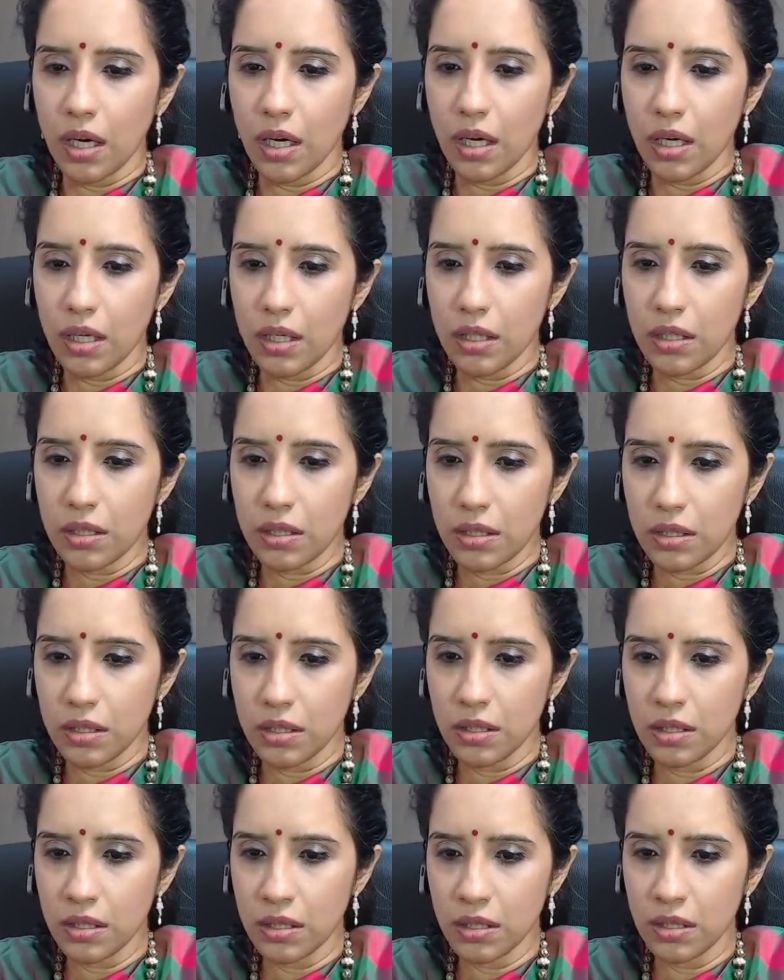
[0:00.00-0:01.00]
Uh,
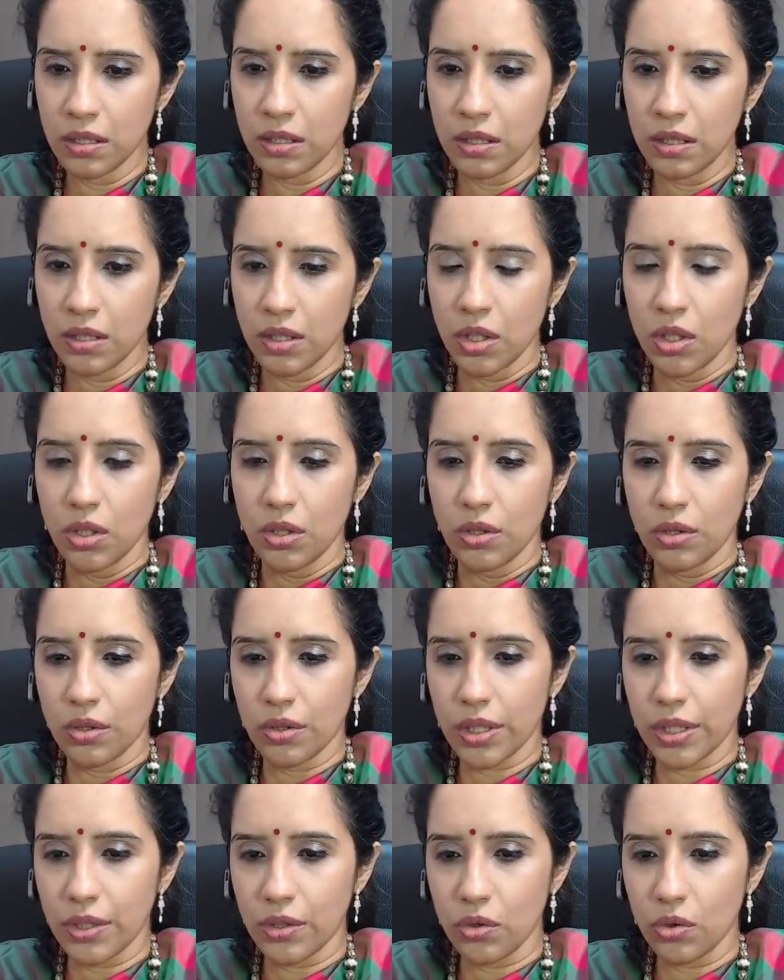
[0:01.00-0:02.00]

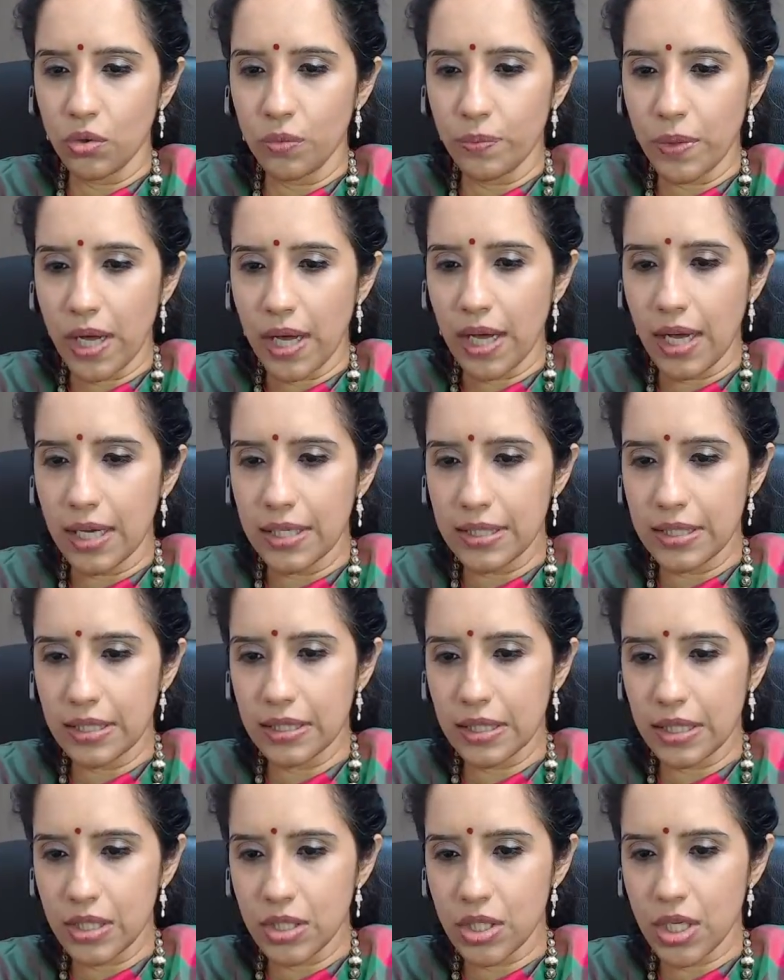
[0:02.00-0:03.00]
okay, Rupa
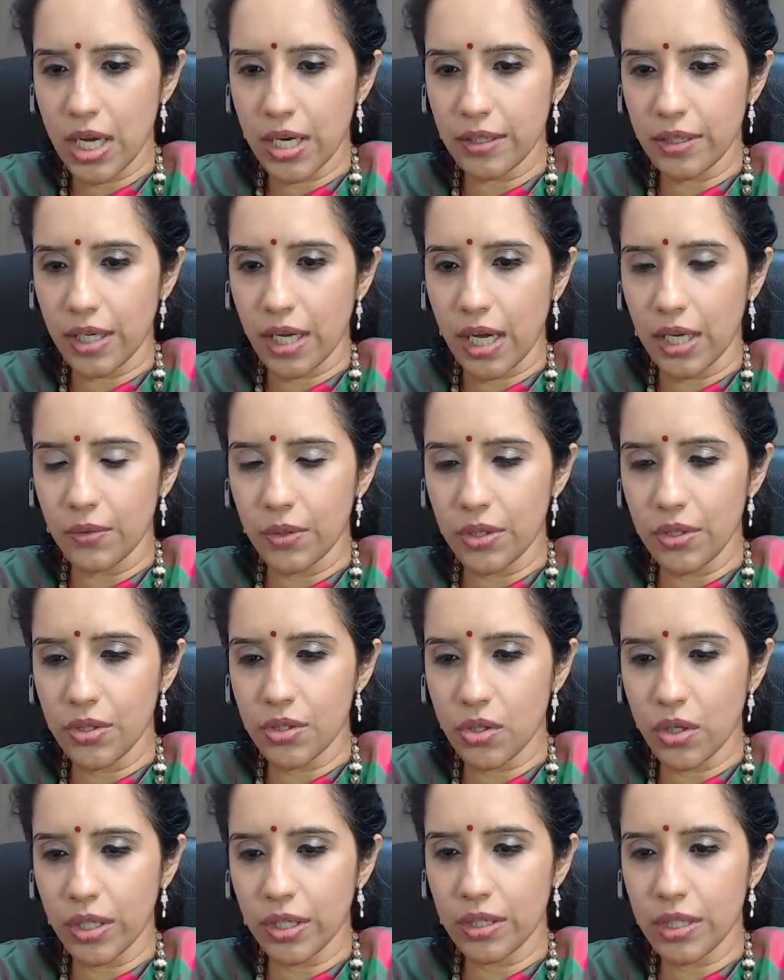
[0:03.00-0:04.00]
Hasit Anjaria. I want to
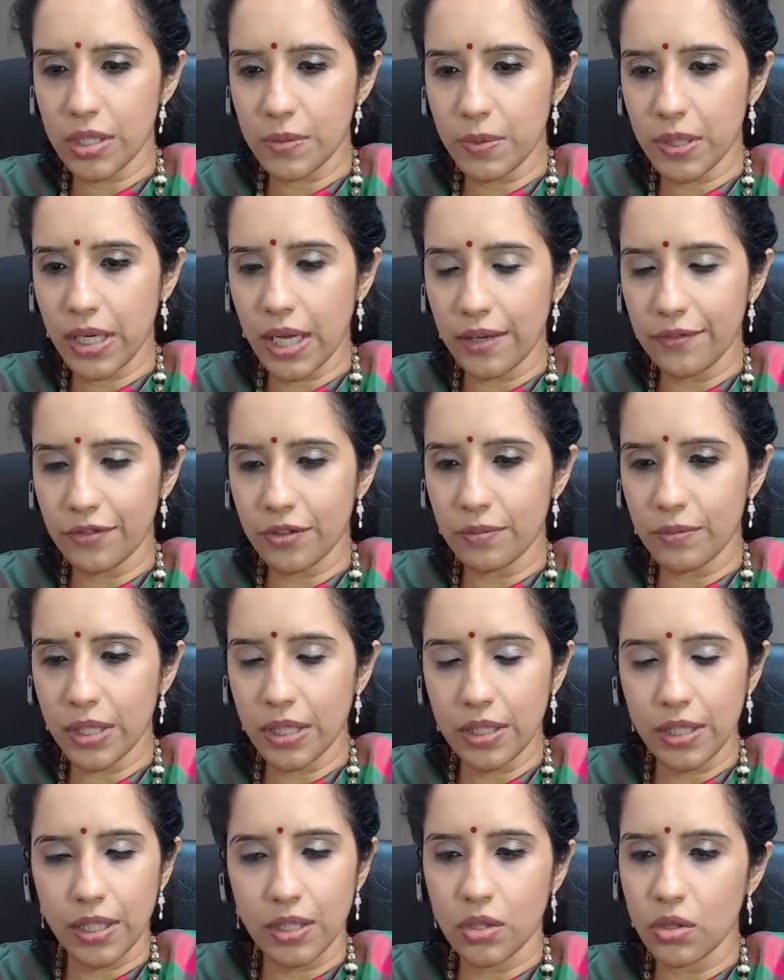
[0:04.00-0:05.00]
join this, but I'm from
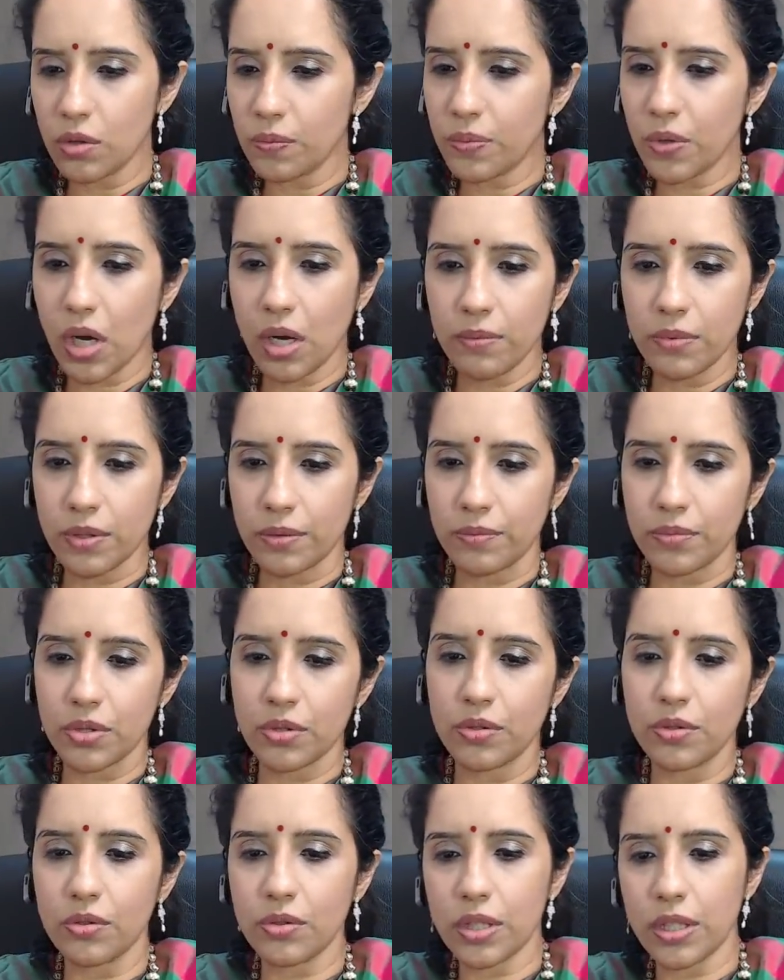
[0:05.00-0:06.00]
India. No problem.
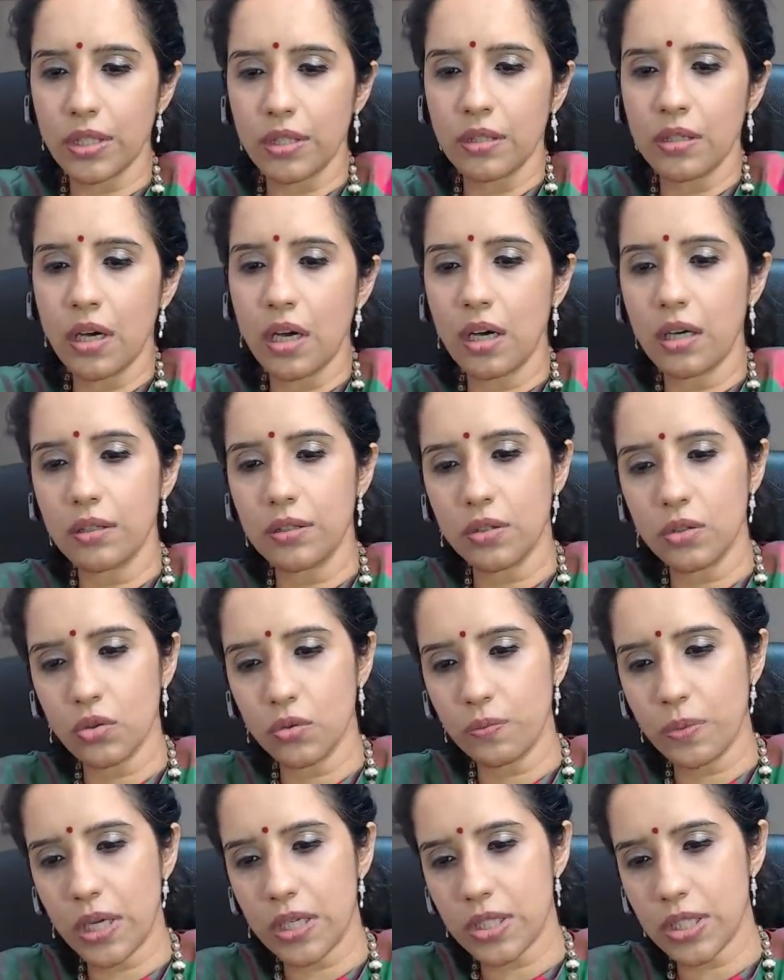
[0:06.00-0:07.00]
So you can,
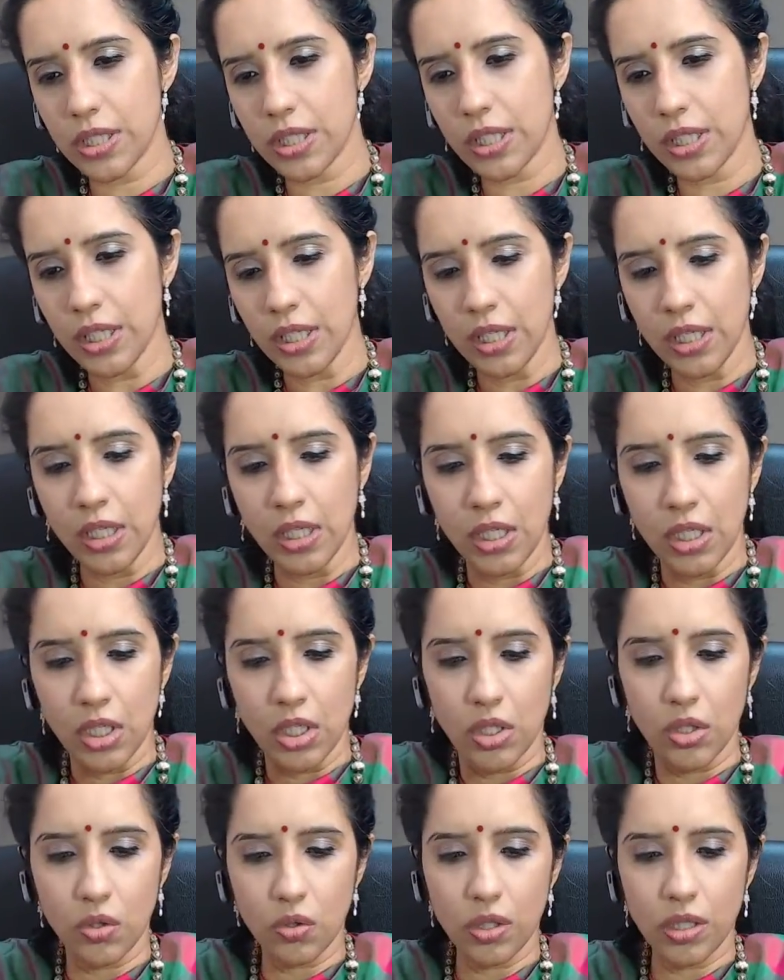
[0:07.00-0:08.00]
Rupa ji,
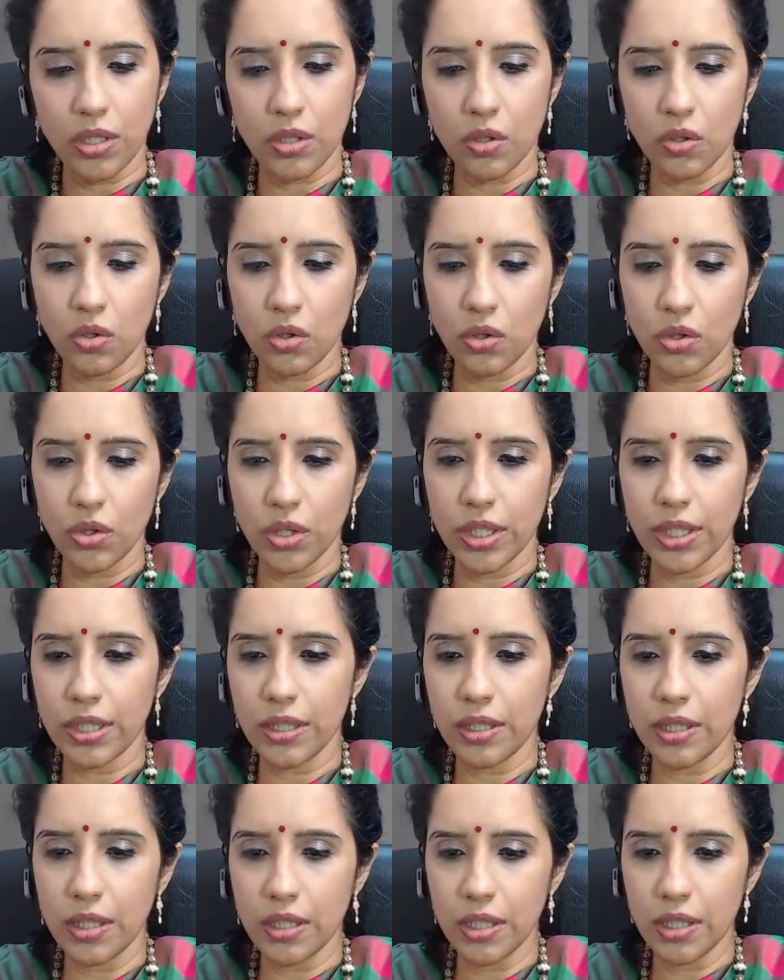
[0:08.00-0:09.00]
you can go
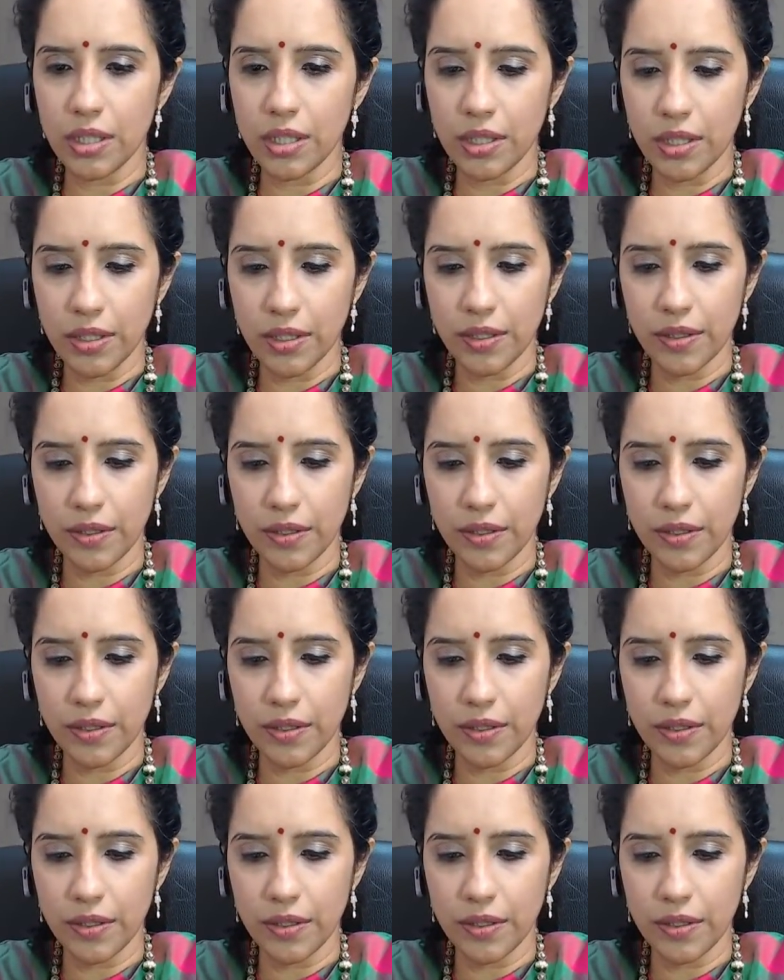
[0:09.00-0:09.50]
here.